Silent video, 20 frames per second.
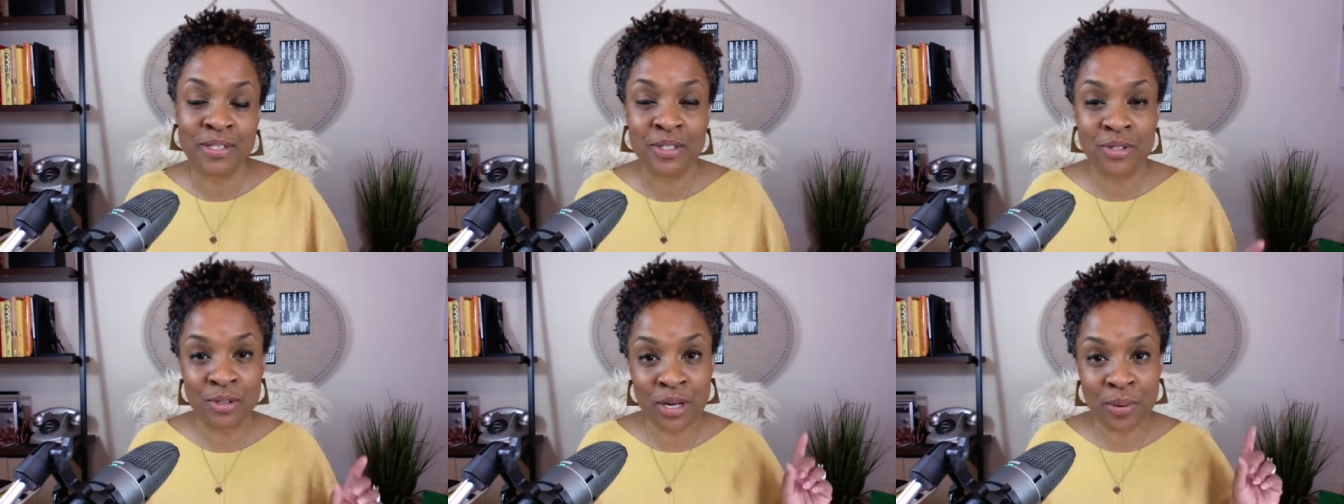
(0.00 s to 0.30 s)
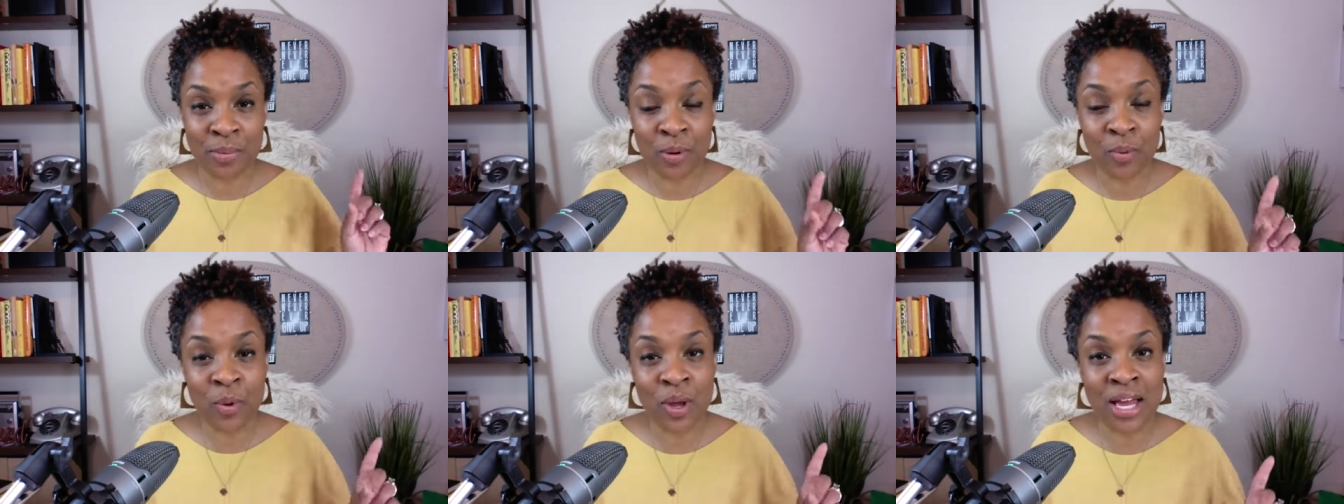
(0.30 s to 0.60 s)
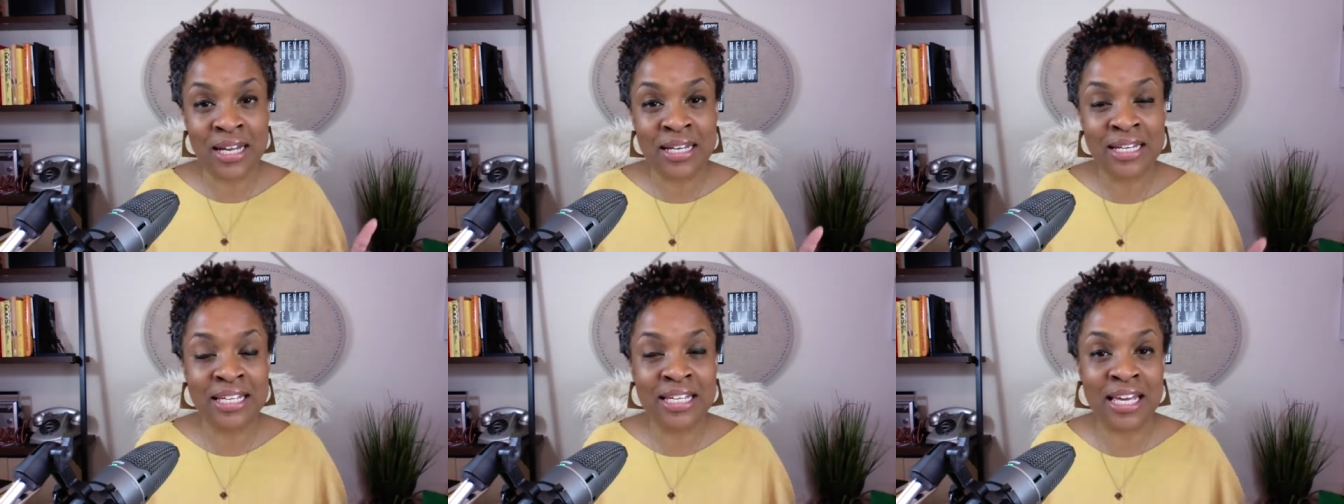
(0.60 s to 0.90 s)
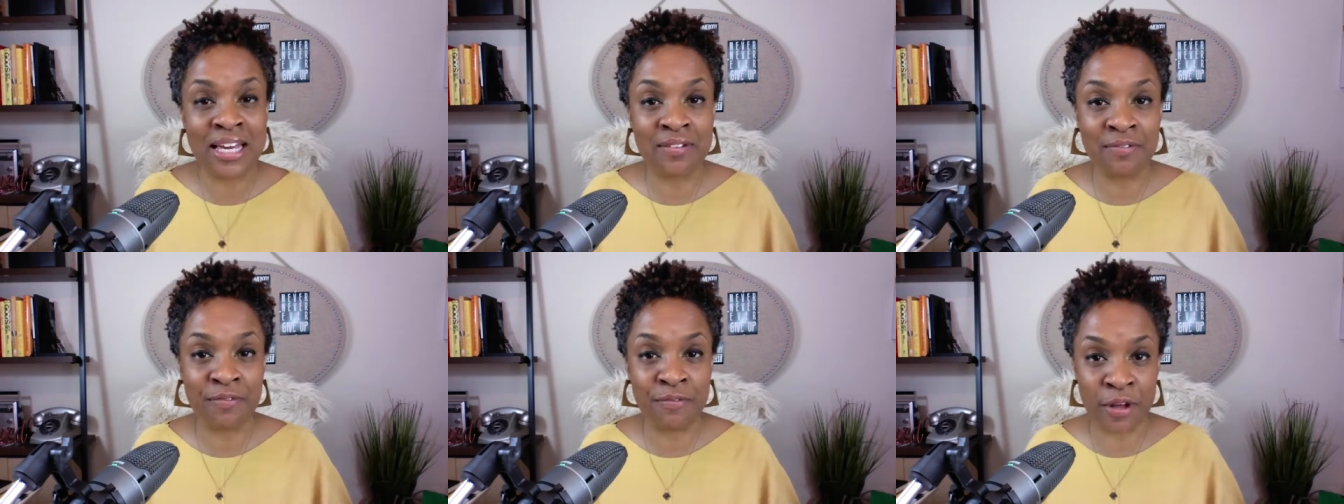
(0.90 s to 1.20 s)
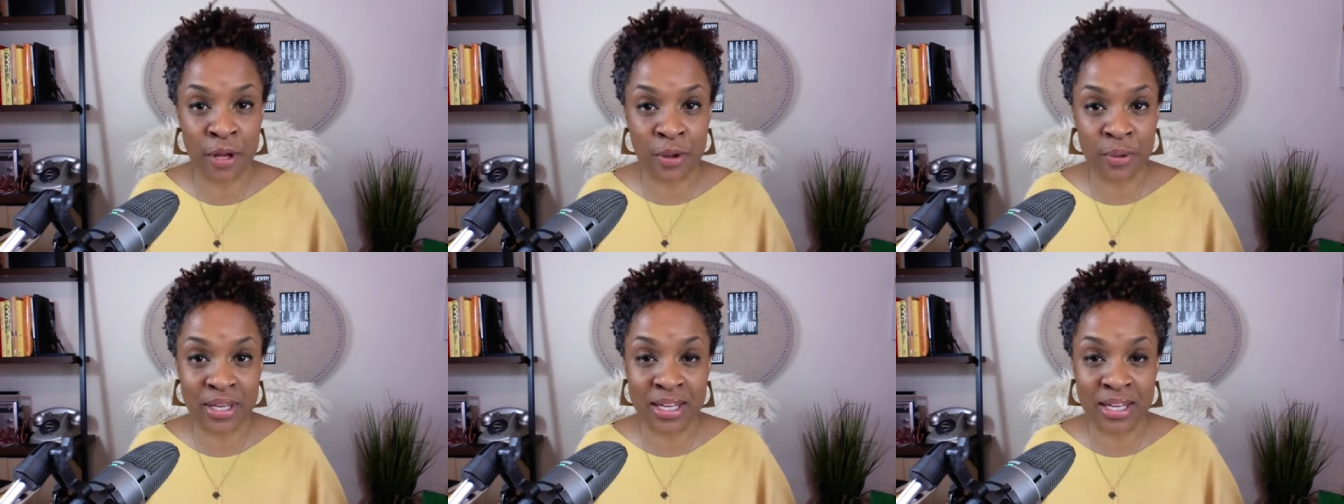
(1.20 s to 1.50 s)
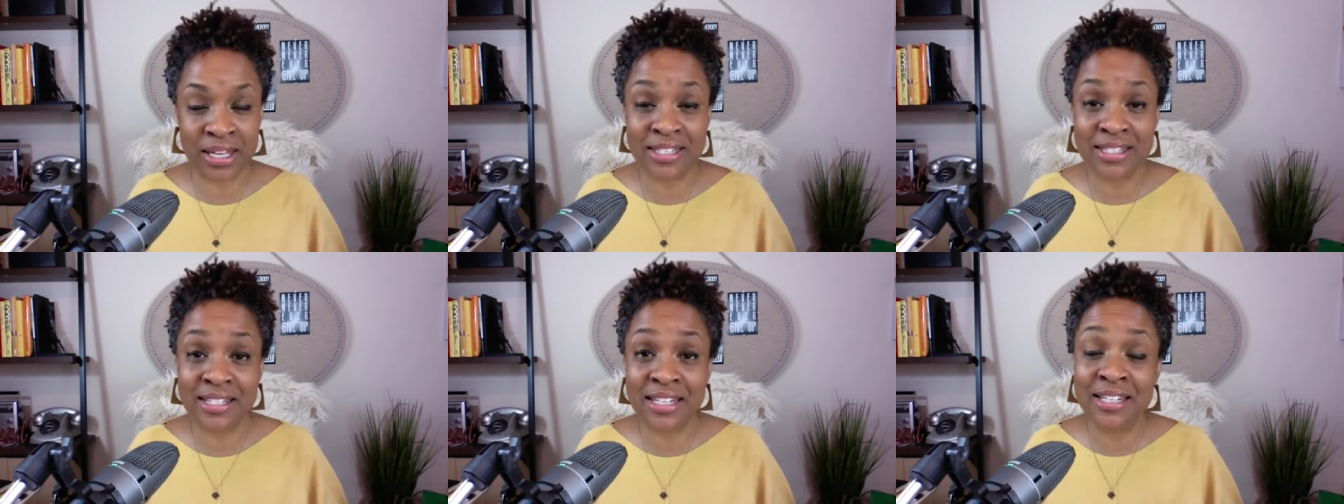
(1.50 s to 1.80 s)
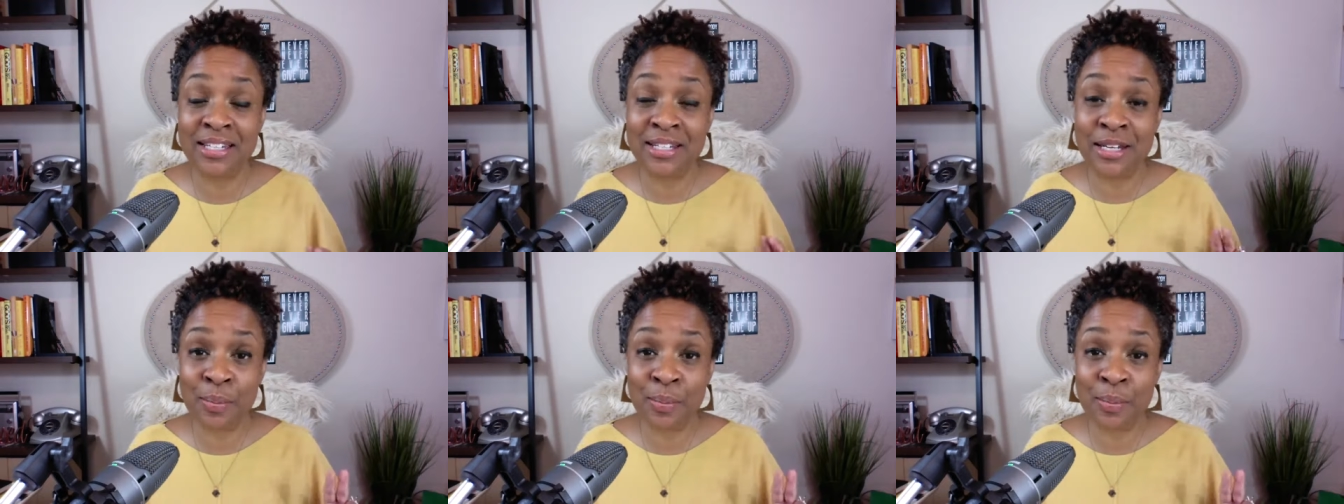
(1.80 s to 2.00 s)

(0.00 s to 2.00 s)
So number one, get focused.